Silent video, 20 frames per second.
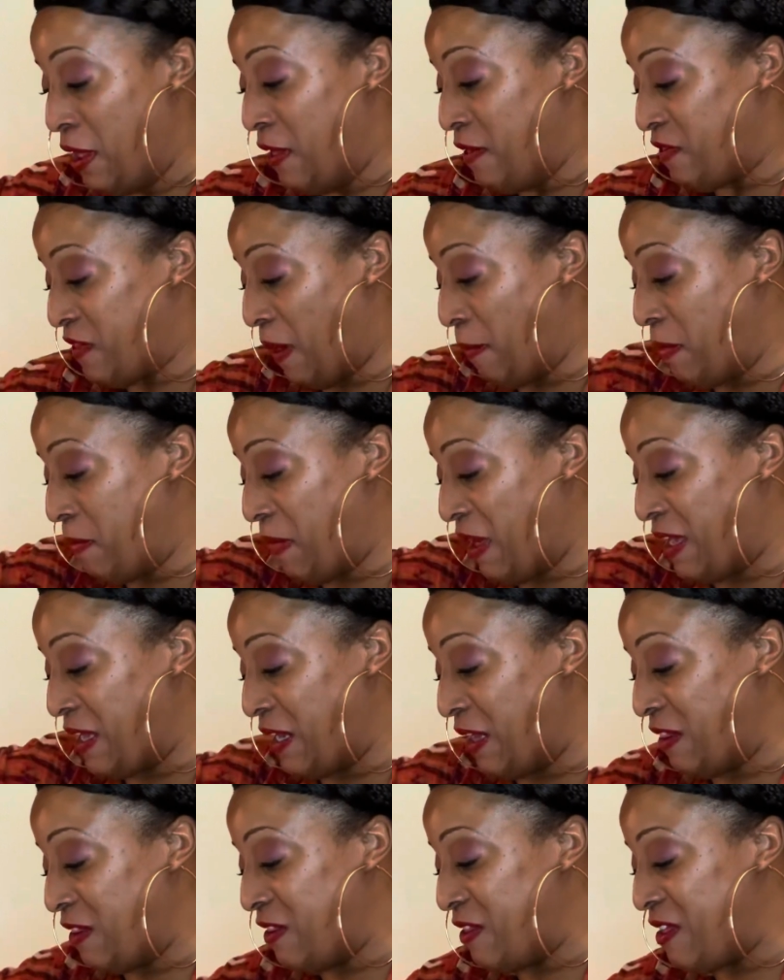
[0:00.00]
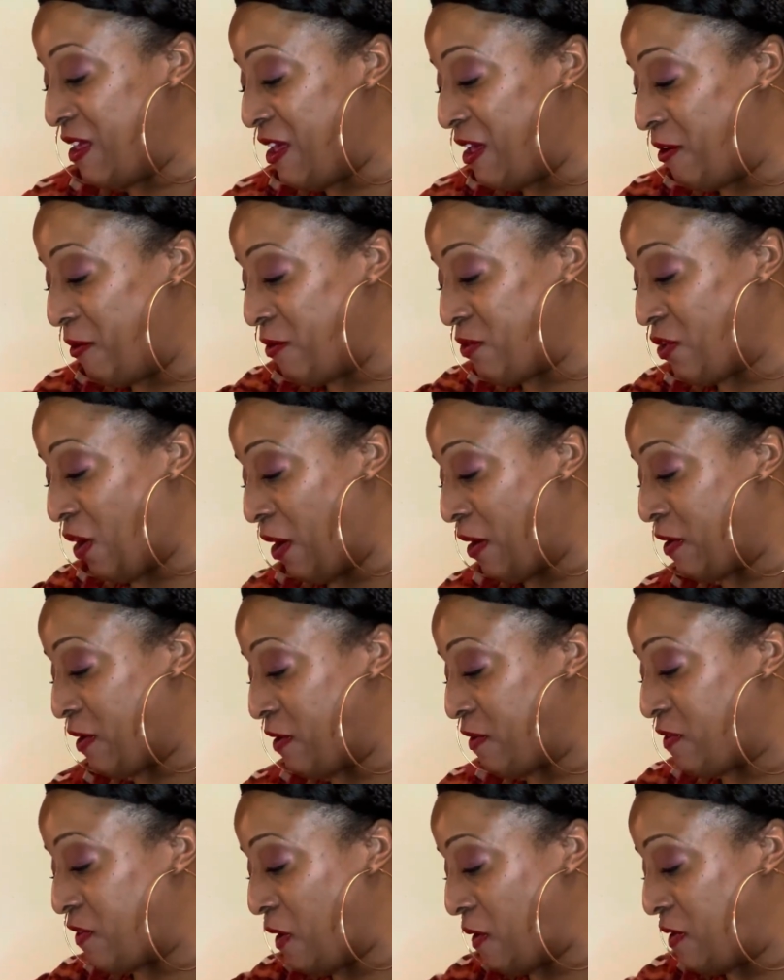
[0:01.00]
So I'm gonna make it a little darker.
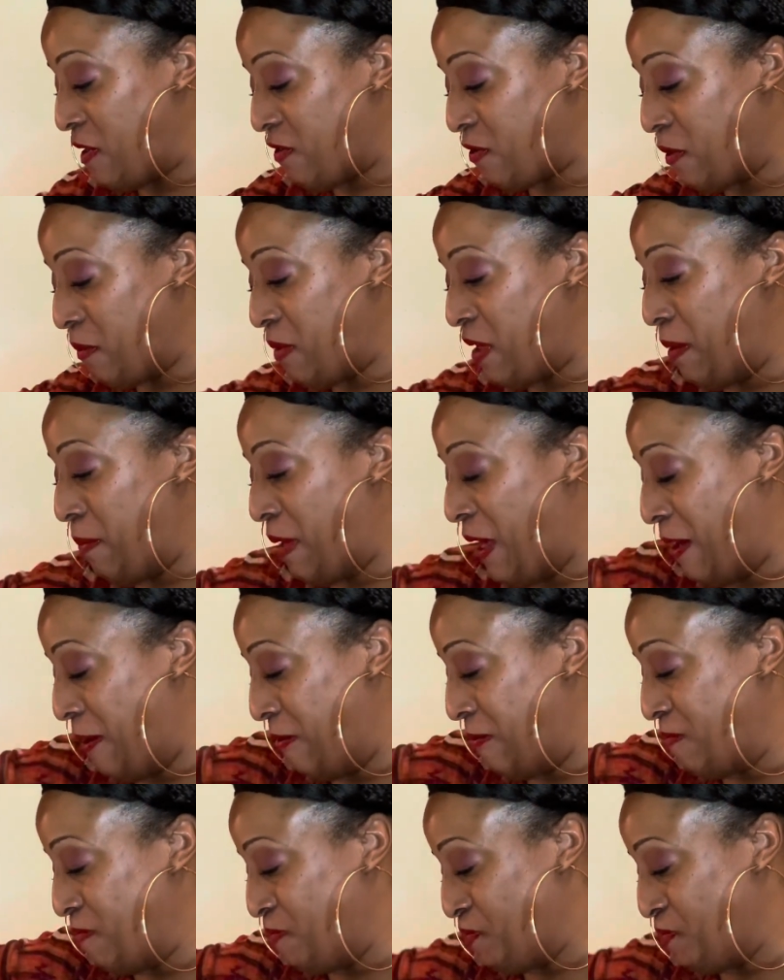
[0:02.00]
So this will be about,